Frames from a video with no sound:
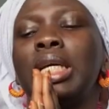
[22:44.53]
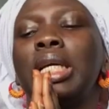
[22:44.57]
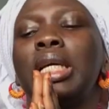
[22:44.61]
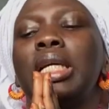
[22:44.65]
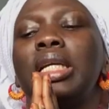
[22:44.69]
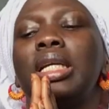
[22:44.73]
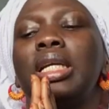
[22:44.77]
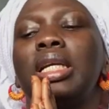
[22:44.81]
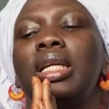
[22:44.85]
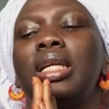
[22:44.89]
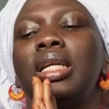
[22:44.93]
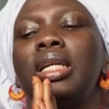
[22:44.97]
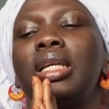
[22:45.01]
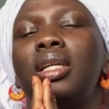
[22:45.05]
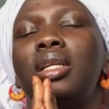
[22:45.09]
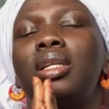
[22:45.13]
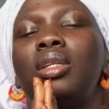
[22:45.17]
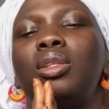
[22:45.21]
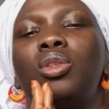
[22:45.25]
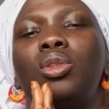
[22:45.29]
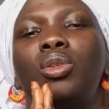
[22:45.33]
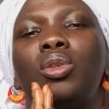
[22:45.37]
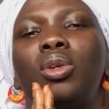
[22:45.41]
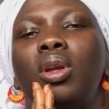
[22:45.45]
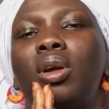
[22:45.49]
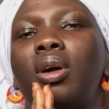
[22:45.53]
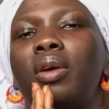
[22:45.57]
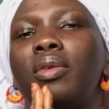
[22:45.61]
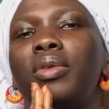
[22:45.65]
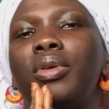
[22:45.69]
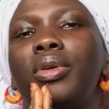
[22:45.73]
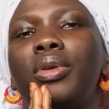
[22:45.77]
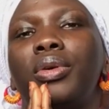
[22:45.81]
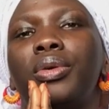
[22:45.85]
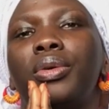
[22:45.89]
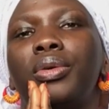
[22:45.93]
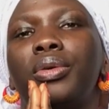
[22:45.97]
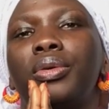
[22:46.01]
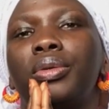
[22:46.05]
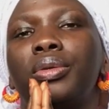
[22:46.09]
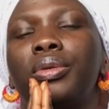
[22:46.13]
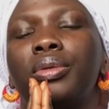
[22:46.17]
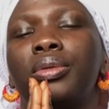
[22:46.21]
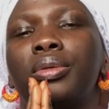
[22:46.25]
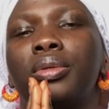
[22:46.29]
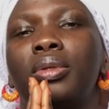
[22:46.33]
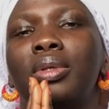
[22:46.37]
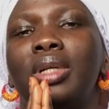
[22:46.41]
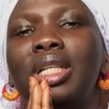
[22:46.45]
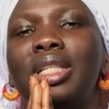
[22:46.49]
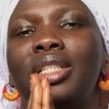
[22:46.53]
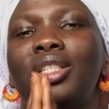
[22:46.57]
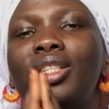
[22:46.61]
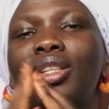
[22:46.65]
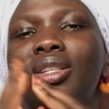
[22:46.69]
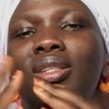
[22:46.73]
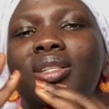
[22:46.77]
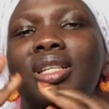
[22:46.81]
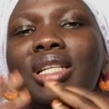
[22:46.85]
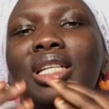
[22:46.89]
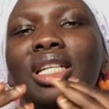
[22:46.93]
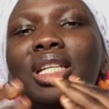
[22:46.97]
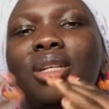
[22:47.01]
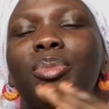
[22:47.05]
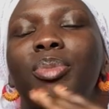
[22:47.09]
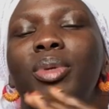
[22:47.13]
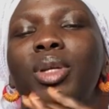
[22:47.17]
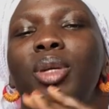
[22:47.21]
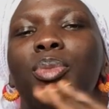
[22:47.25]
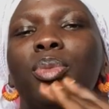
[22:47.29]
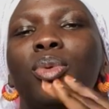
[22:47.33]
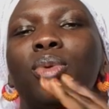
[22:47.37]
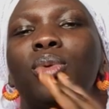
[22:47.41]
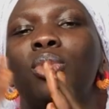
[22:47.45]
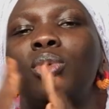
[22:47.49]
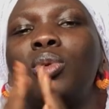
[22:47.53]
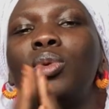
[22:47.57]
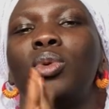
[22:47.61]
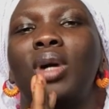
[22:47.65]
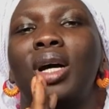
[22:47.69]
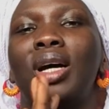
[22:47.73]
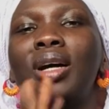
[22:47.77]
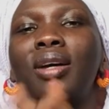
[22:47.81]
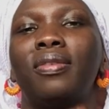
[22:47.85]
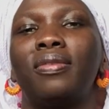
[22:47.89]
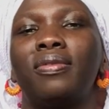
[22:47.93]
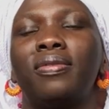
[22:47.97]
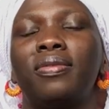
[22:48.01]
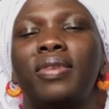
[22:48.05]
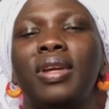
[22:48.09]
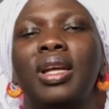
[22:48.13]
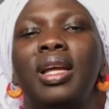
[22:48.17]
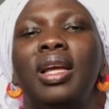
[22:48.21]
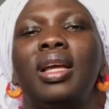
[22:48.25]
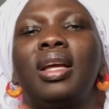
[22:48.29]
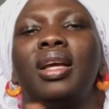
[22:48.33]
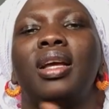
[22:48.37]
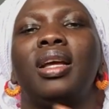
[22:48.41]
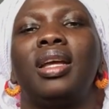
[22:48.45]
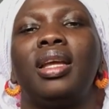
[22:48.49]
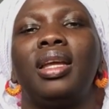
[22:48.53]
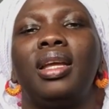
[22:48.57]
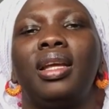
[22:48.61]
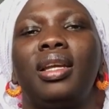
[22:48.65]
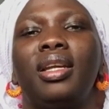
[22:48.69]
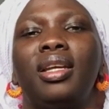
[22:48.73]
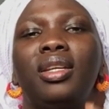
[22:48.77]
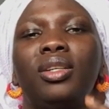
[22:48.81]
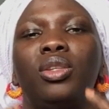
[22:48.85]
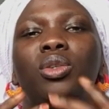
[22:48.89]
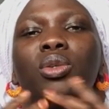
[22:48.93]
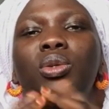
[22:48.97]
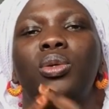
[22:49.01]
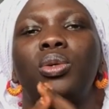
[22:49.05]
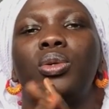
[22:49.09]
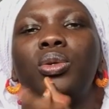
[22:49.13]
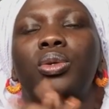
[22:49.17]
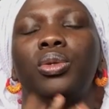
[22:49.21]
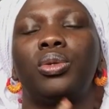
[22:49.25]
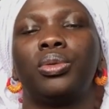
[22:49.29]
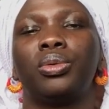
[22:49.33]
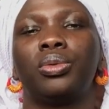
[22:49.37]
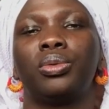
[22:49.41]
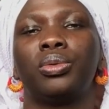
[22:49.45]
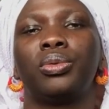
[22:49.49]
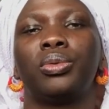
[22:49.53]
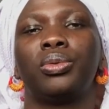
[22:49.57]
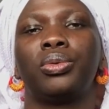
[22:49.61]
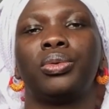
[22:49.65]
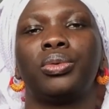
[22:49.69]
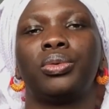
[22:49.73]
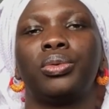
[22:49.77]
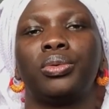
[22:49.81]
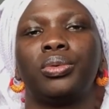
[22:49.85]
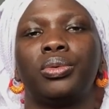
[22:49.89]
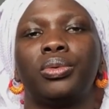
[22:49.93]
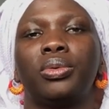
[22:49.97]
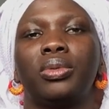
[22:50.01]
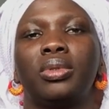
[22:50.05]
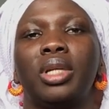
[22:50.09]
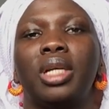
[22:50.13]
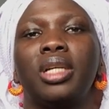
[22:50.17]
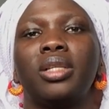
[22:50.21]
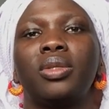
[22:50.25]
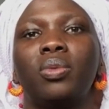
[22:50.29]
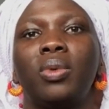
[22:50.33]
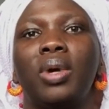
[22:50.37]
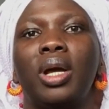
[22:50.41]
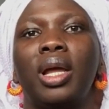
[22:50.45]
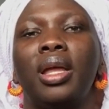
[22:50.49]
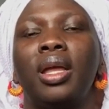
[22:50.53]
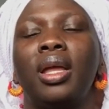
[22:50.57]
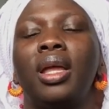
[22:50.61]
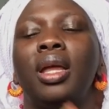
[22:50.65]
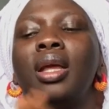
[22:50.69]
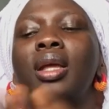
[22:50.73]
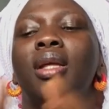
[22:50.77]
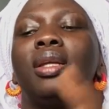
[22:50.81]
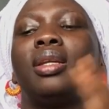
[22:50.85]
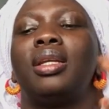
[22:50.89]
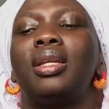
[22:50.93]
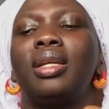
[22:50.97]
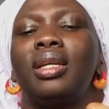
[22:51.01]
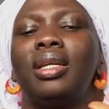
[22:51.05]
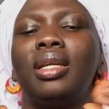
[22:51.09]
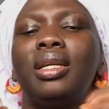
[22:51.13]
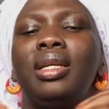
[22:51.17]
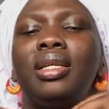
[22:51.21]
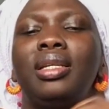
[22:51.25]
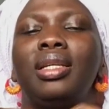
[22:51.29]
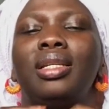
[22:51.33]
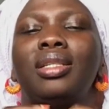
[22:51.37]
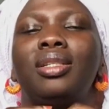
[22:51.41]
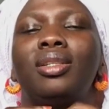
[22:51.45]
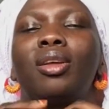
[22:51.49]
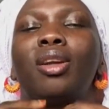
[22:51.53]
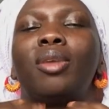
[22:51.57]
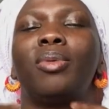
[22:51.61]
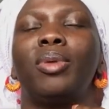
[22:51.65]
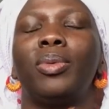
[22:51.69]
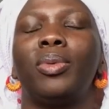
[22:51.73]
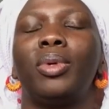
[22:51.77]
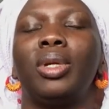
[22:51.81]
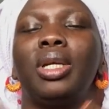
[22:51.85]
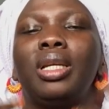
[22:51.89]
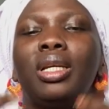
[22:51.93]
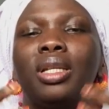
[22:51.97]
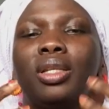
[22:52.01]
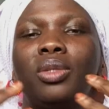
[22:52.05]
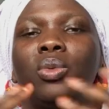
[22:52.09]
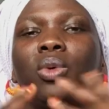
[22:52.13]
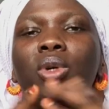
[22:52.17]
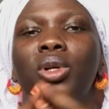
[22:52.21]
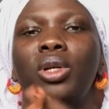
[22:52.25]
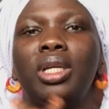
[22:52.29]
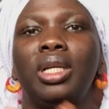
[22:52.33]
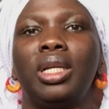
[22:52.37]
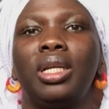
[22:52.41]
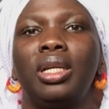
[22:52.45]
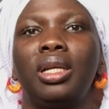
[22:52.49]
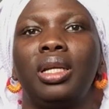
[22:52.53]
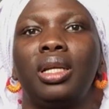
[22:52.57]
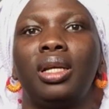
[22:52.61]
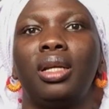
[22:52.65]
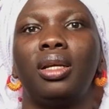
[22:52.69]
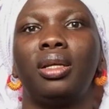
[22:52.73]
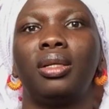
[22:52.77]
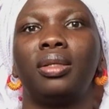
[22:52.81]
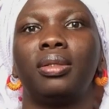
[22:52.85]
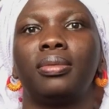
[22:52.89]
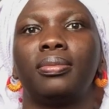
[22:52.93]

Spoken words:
they really do love you. It's just certain people who have healing to do. That's why. The reality is a lot of people in this world need healing.